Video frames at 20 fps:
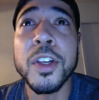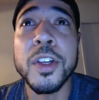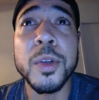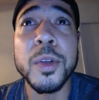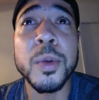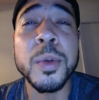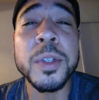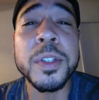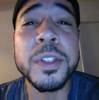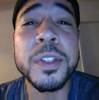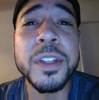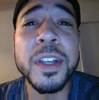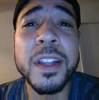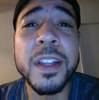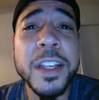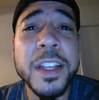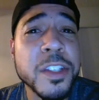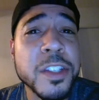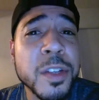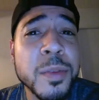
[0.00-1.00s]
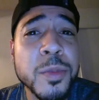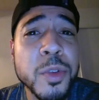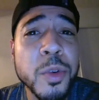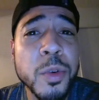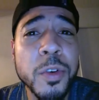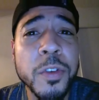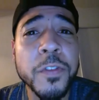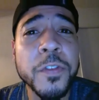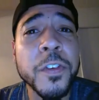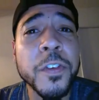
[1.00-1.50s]
would say like some sort of
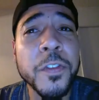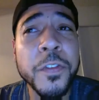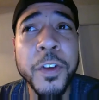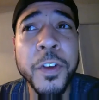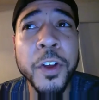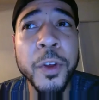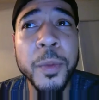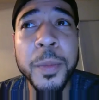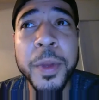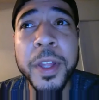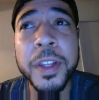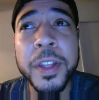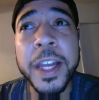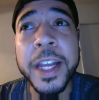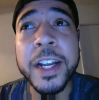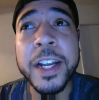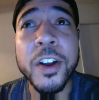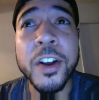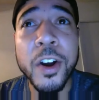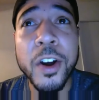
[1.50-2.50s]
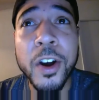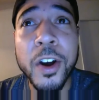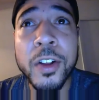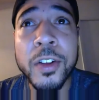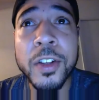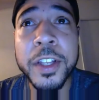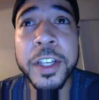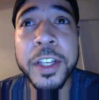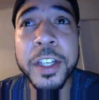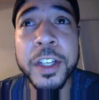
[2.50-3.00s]
fulfillment, like
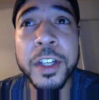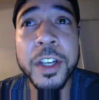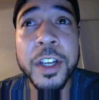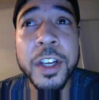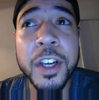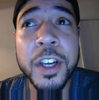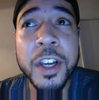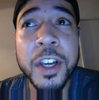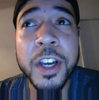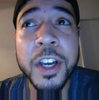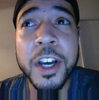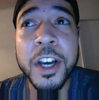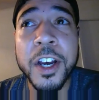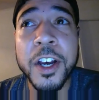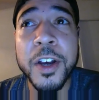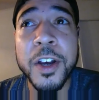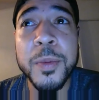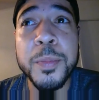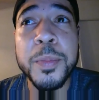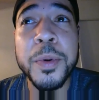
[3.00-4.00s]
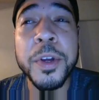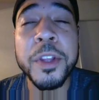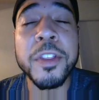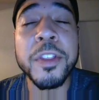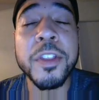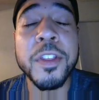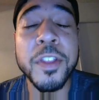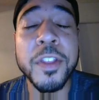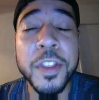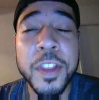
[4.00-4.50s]
calling, but
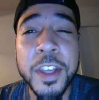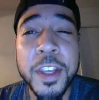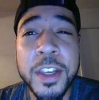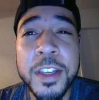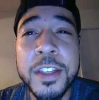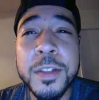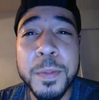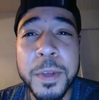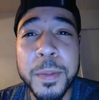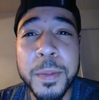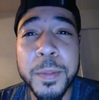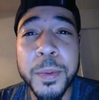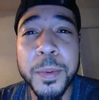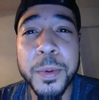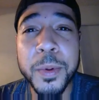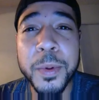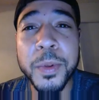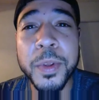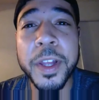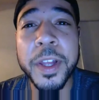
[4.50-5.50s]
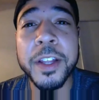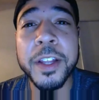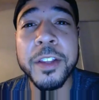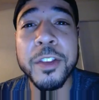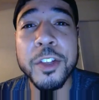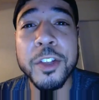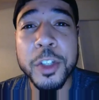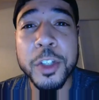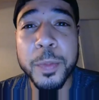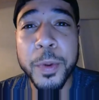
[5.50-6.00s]
these people, like
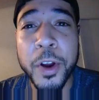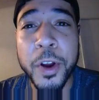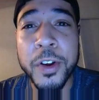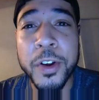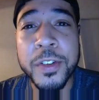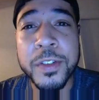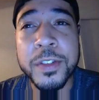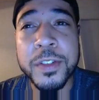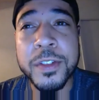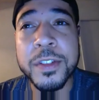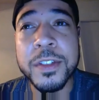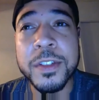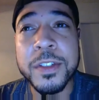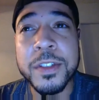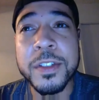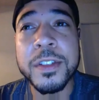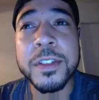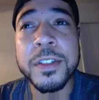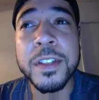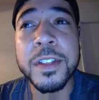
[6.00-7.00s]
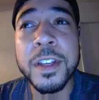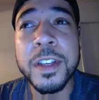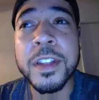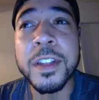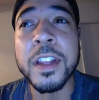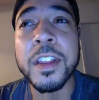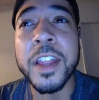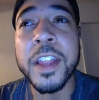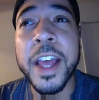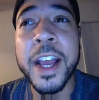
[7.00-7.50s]
the Spartans, see
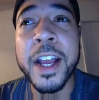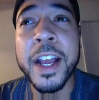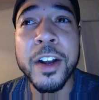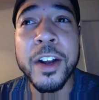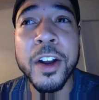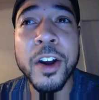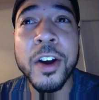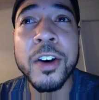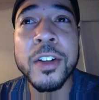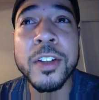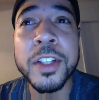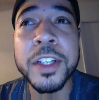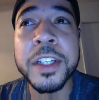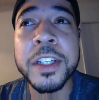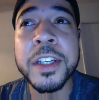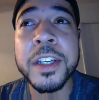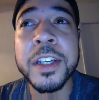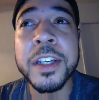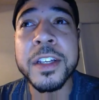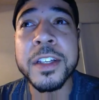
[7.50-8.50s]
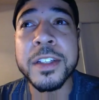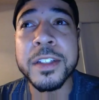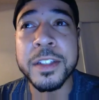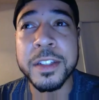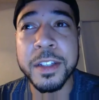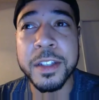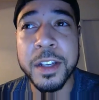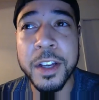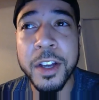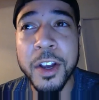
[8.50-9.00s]
that calling is
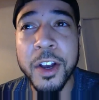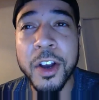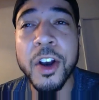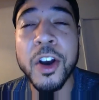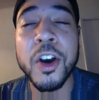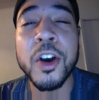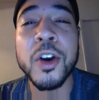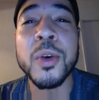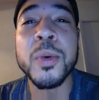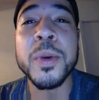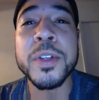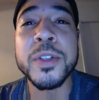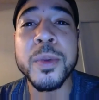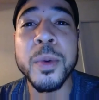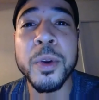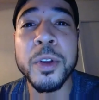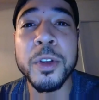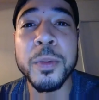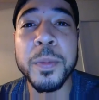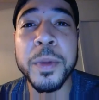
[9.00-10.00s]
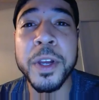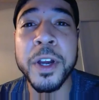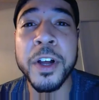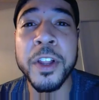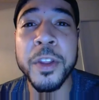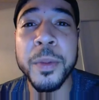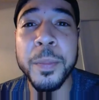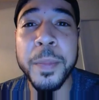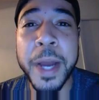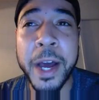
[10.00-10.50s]
always going to be on the
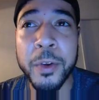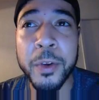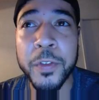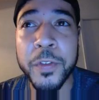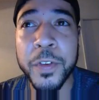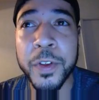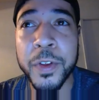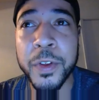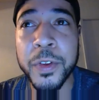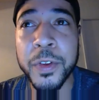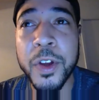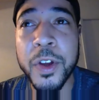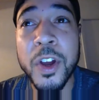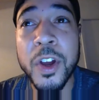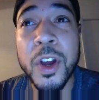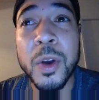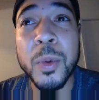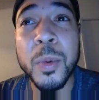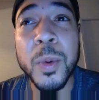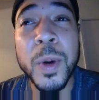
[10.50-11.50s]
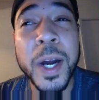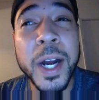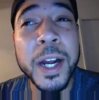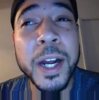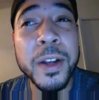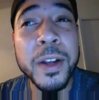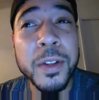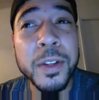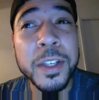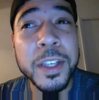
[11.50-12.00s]
battlefield.
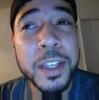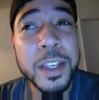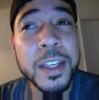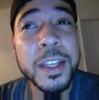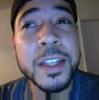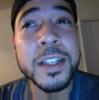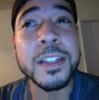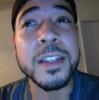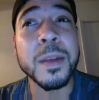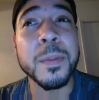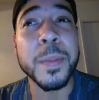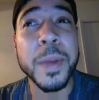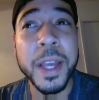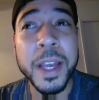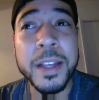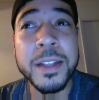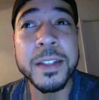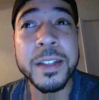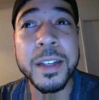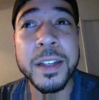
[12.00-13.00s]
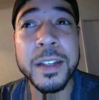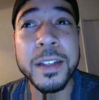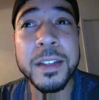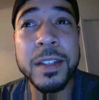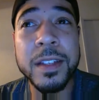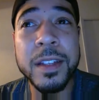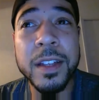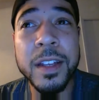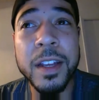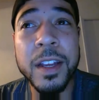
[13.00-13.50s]
While he is a peasant,
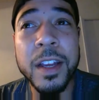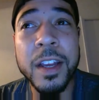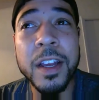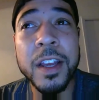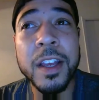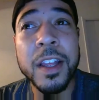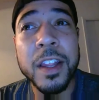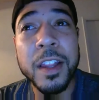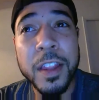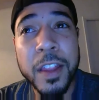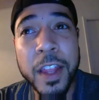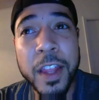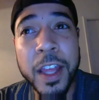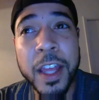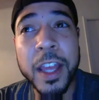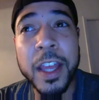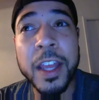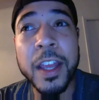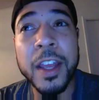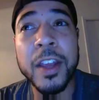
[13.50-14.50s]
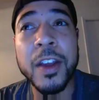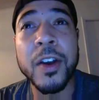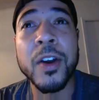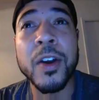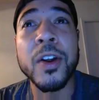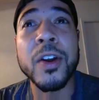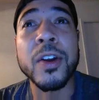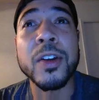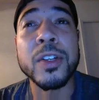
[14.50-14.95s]
they are